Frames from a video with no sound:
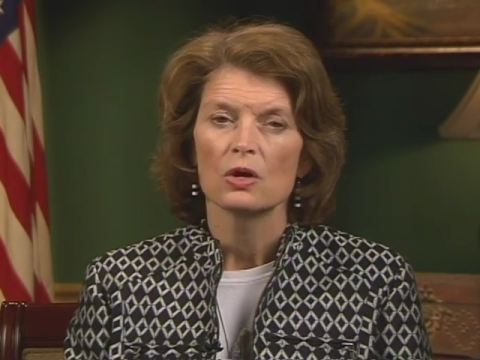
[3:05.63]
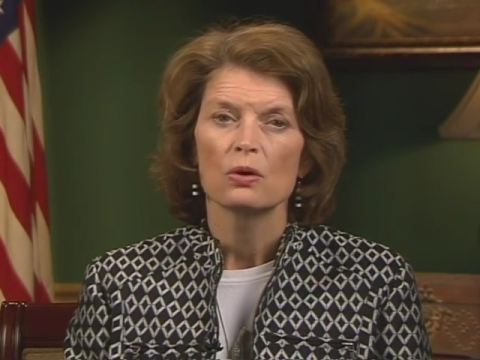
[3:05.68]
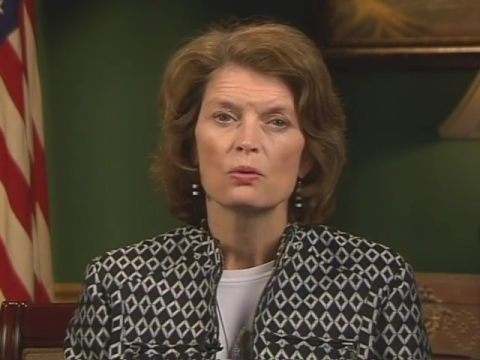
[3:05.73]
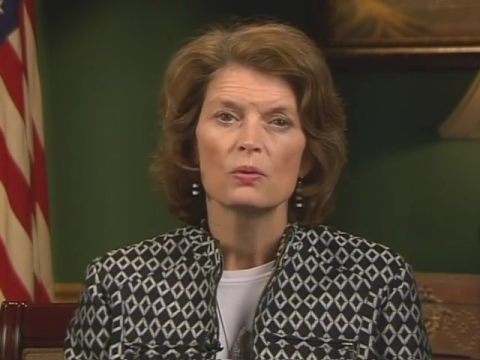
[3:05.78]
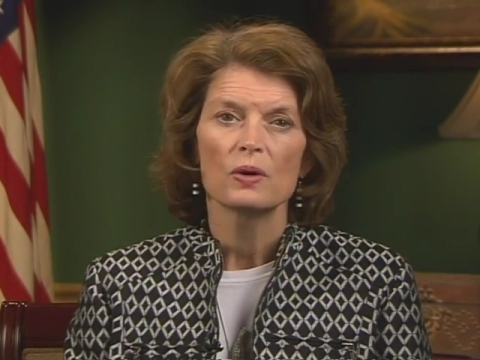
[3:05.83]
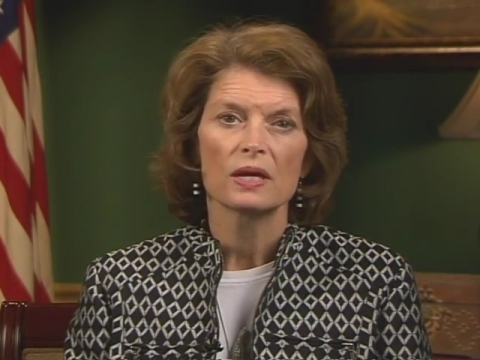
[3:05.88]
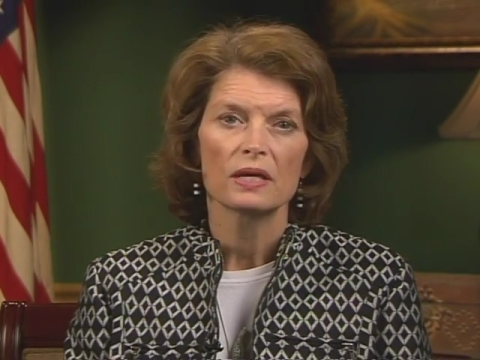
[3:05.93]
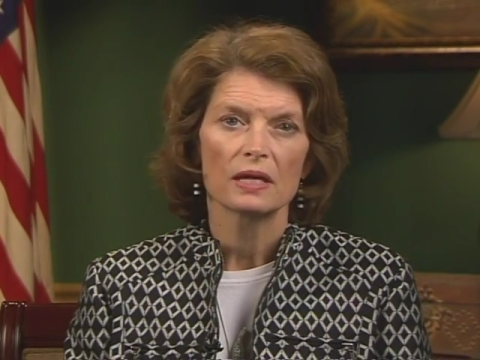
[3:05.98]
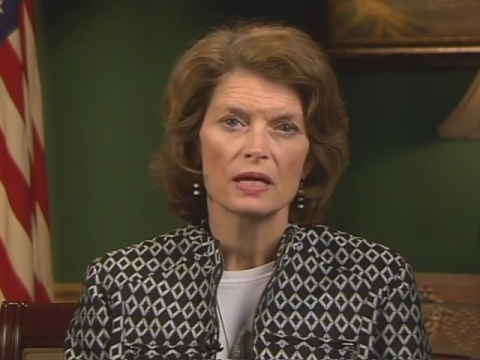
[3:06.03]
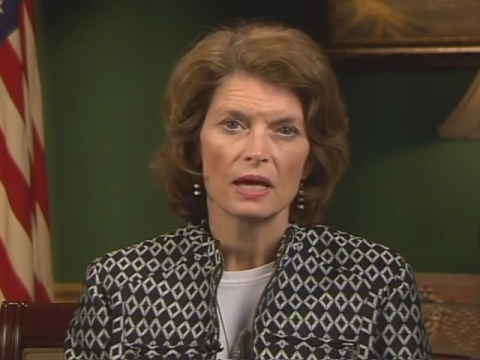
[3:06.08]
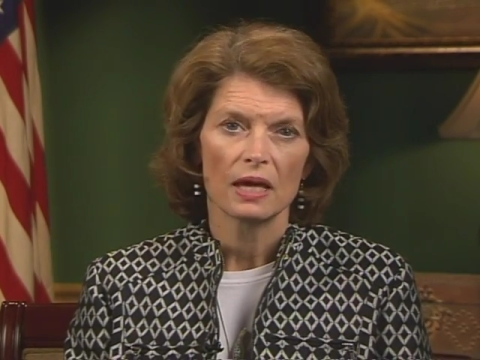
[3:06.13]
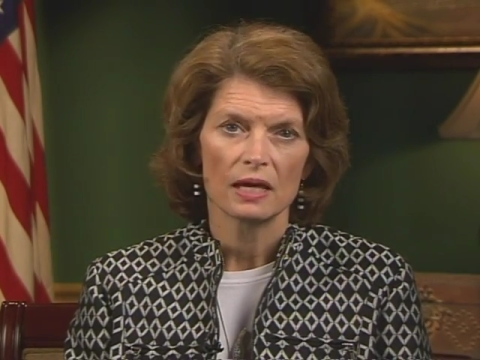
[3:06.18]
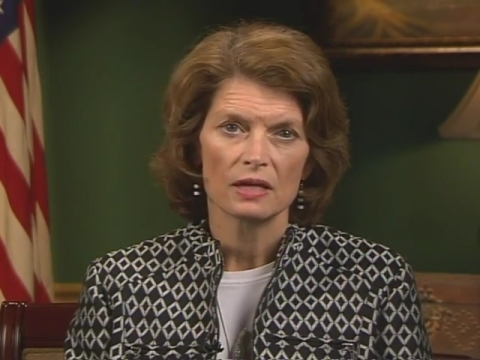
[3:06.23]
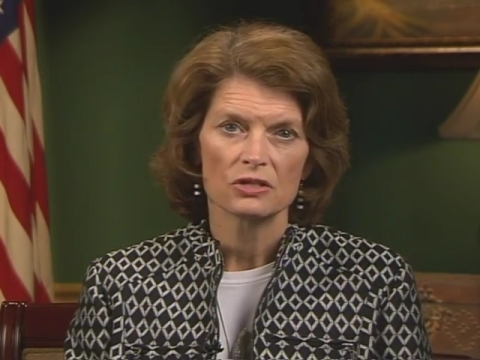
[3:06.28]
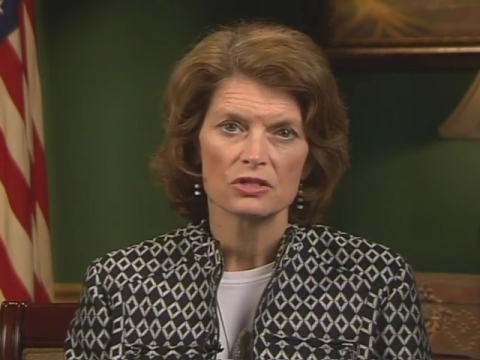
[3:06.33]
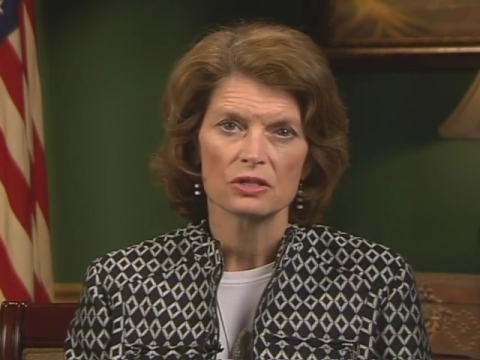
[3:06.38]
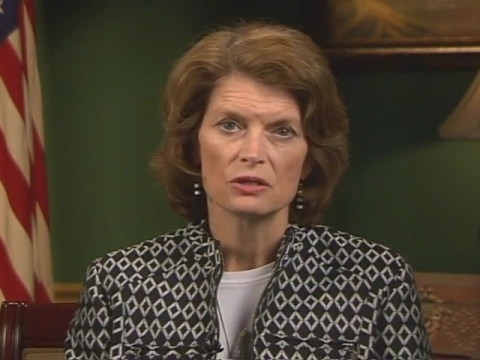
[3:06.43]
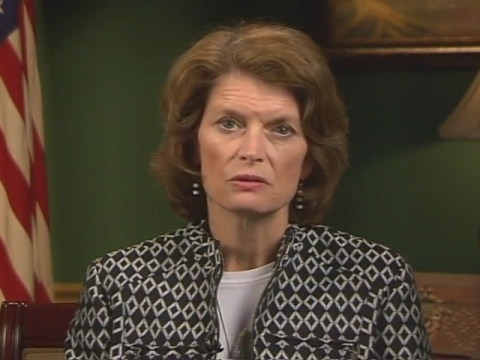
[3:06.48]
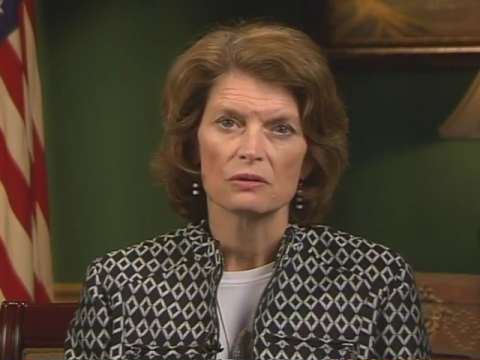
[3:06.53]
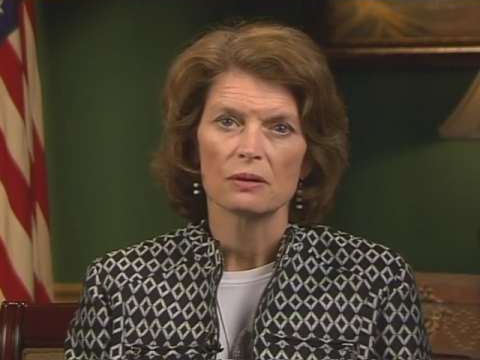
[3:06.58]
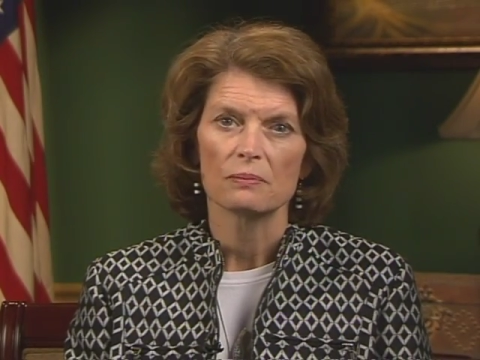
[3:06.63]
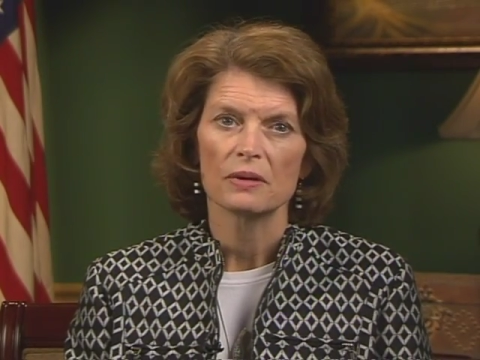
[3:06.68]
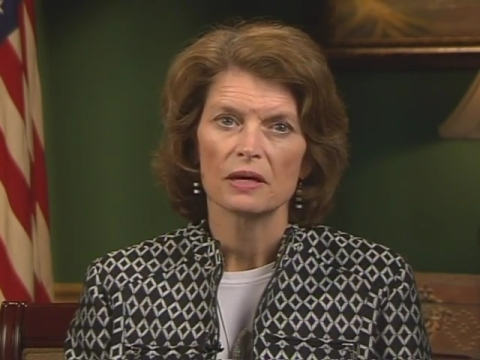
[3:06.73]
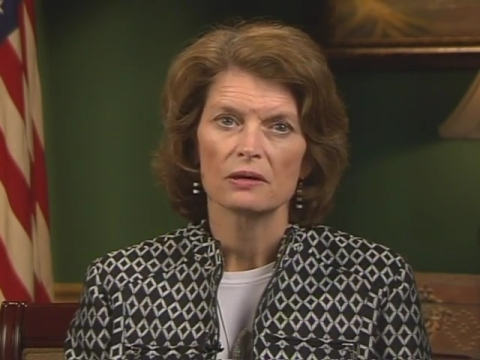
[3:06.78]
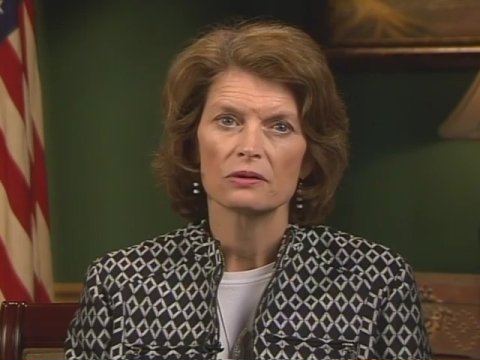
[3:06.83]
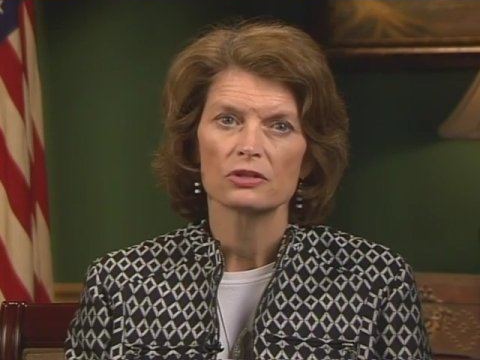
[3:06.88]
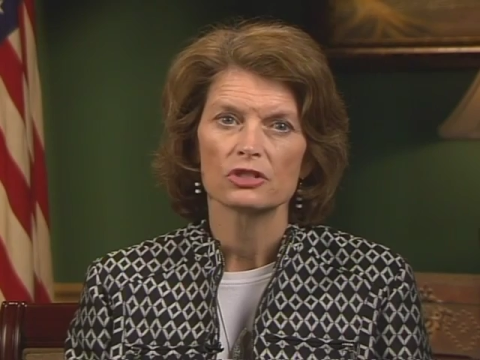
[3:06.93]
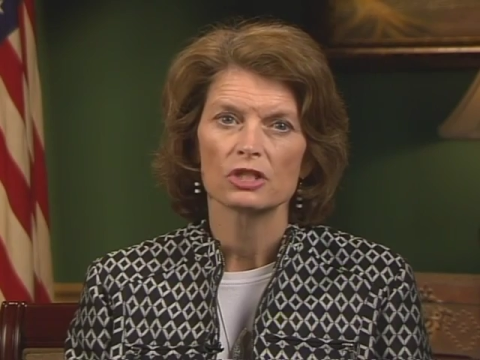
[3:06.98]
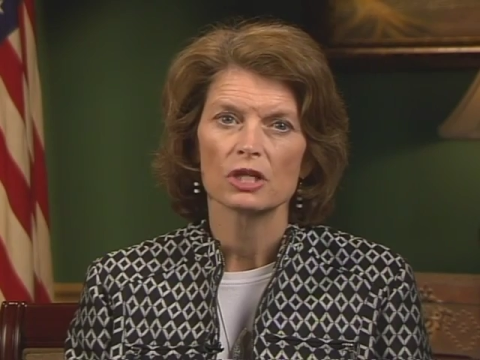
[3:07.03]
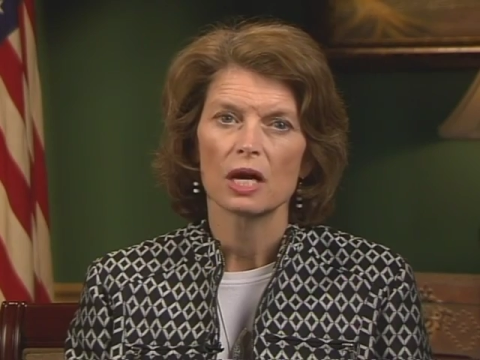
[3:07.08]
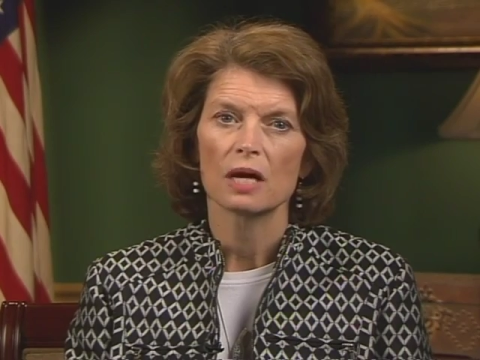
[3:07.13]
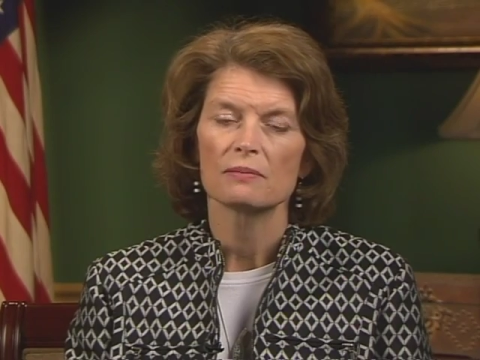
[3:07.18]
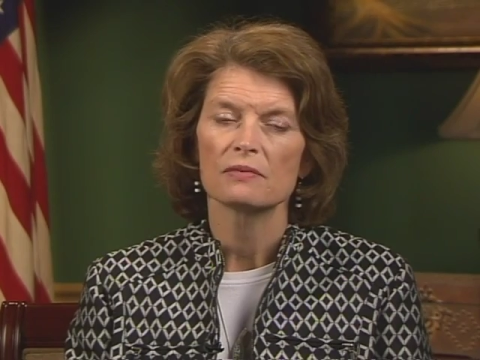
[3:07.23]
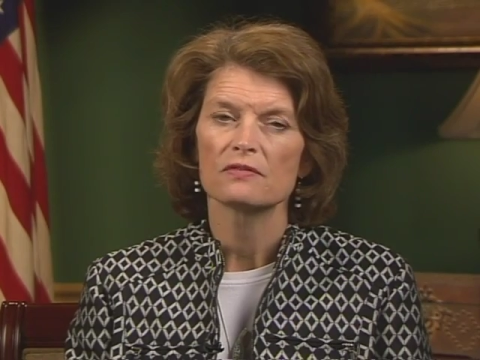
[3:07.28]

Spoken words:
We can do a better job